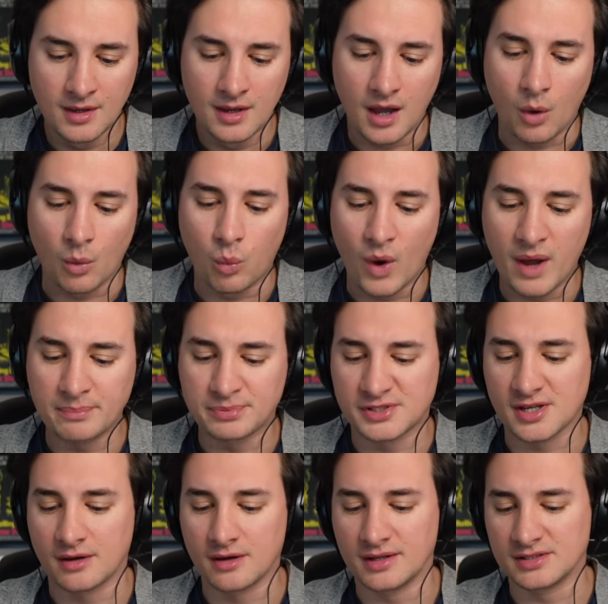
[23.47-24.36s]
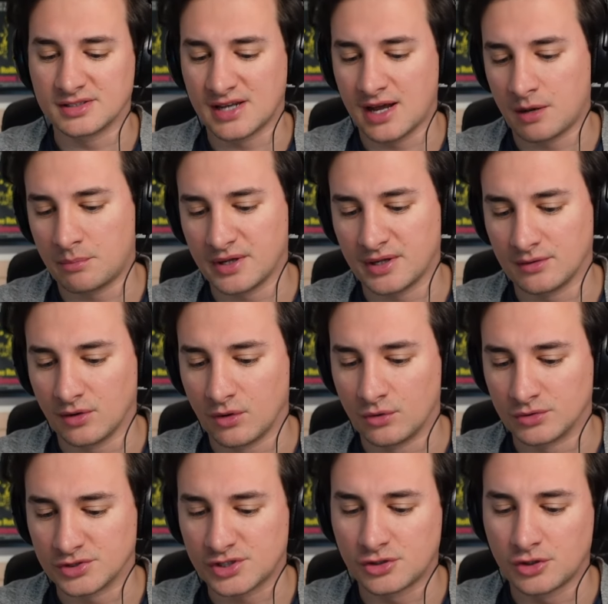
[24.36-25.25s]
a website has now been
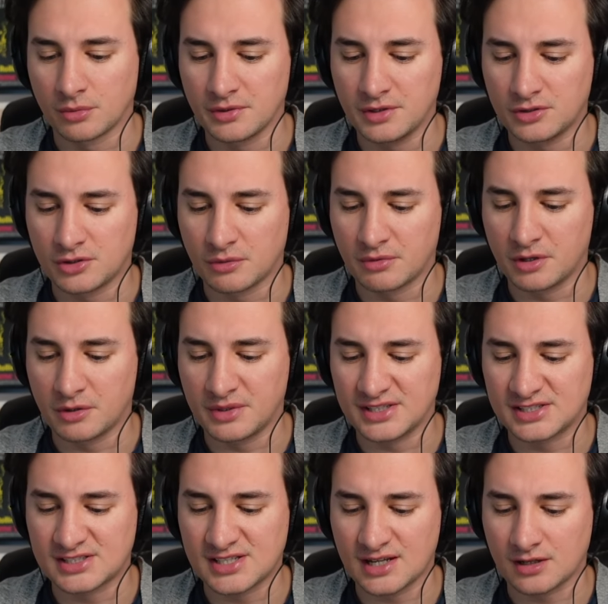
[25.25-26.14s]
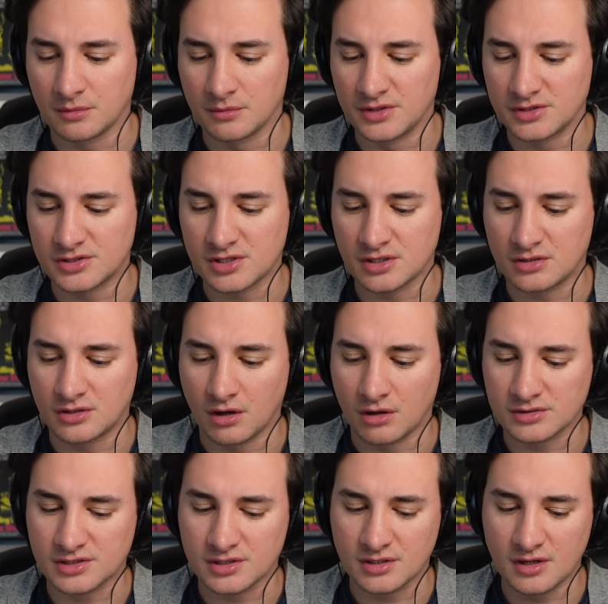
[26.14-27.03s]
launched:
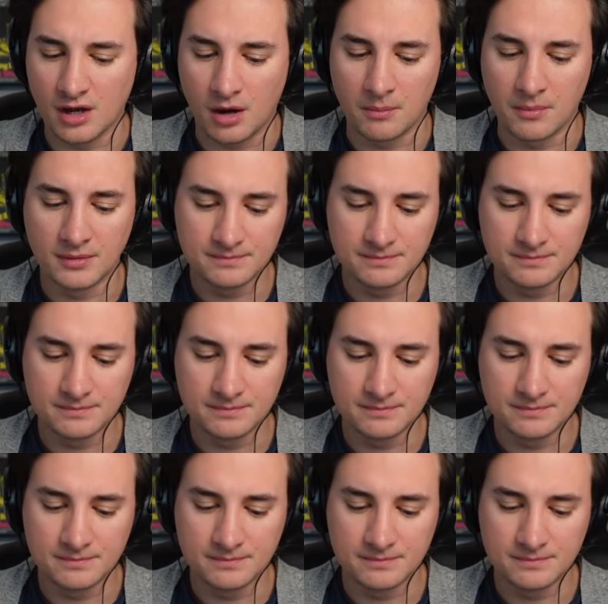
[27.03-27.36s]
wwesettlements.com